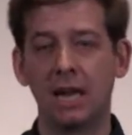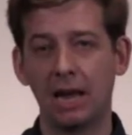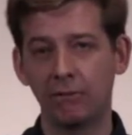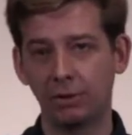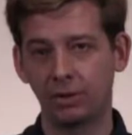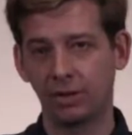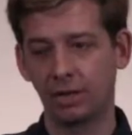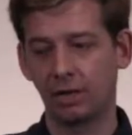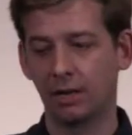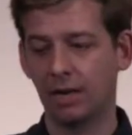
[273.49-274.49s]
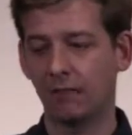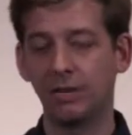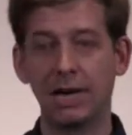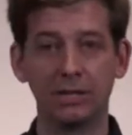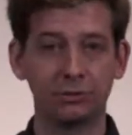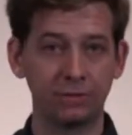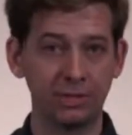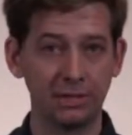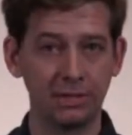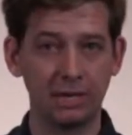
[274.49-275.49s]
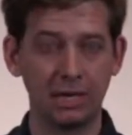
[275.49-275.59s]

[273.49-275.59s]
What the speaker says: everything, every entry,